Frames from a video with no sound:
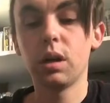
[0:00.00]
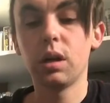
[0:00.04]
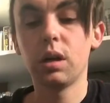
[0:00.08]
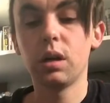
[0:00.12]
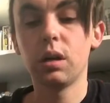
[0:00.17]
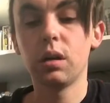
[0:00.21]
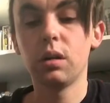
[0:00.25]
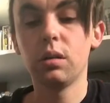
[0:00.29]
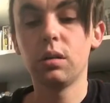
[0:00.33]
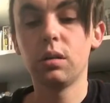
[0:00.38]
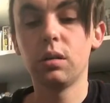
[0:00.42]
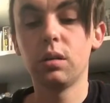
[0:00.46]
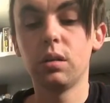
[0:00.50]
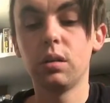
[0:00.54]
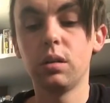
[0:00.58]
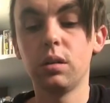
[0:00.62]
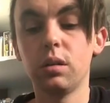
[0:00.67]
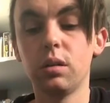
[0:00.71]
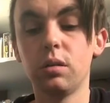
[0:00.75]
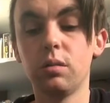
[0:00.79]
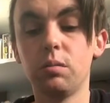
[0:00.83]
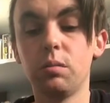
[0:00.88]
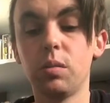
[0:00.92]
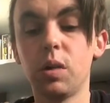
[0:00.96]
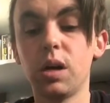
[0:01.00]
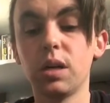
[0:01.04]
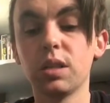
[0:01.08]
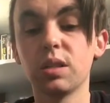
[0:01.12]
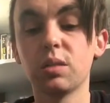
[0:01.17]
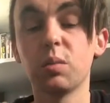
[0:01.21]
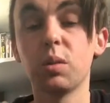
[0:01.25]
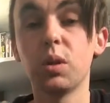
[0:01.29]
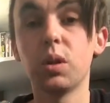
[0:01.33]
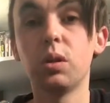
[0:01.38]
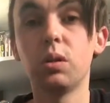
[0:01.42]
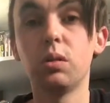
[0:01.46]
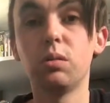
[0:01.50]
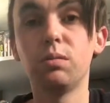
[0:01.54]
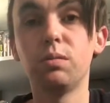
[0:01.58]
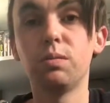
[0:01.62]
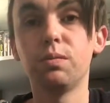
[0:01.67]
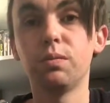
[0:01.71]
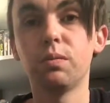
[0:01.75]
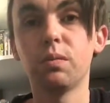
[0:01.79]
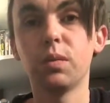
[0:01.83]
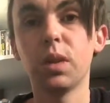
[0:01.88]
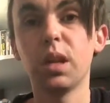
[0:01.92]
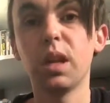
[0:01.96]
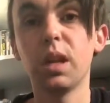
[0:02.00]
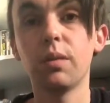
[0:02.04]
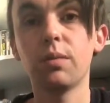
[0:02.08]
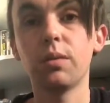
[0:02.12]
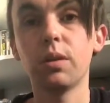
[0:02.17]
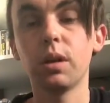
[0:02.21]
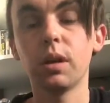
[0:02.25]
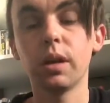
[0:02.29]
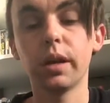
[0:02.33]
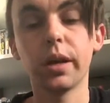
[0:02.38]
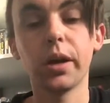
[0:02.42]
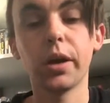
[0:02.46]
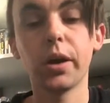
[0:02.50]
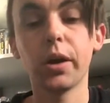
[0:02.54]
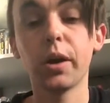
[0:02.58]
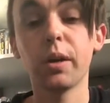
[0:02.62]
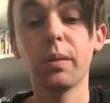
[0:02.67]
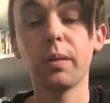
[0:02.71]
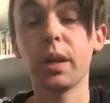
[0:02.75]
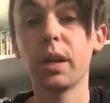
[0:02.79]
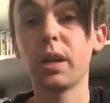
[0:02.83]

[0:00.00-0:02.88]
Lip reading: I might as well give it a go,